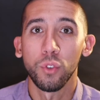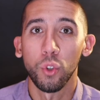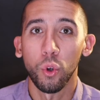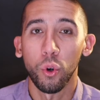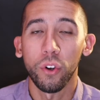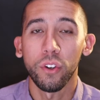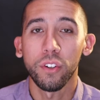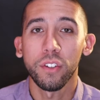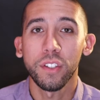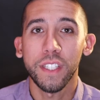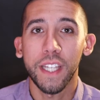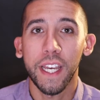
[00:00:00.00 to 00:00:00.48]

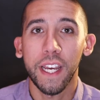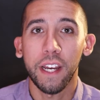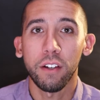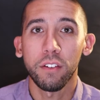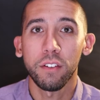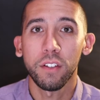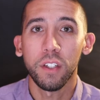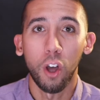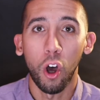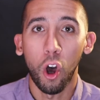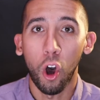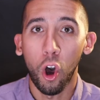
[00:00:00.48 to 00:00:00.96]

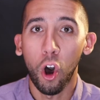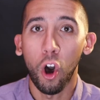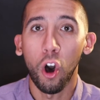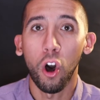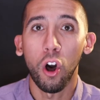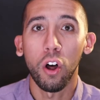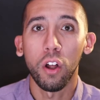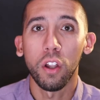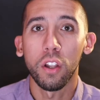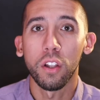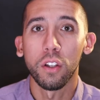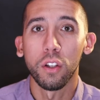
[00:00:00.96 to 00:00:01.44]
Doylestown
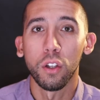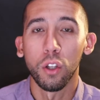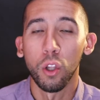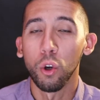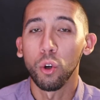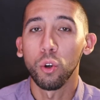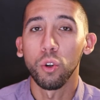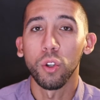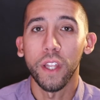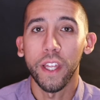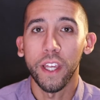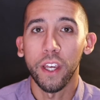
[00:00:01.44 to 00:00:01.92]
all
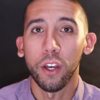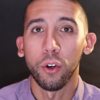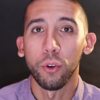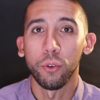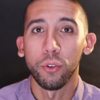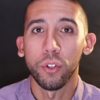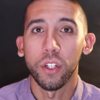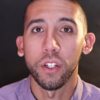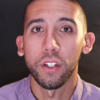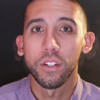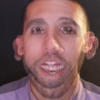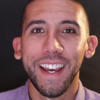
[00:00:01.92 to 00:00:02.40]
locally
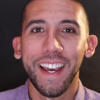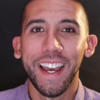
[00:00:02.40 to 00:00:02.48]
owned.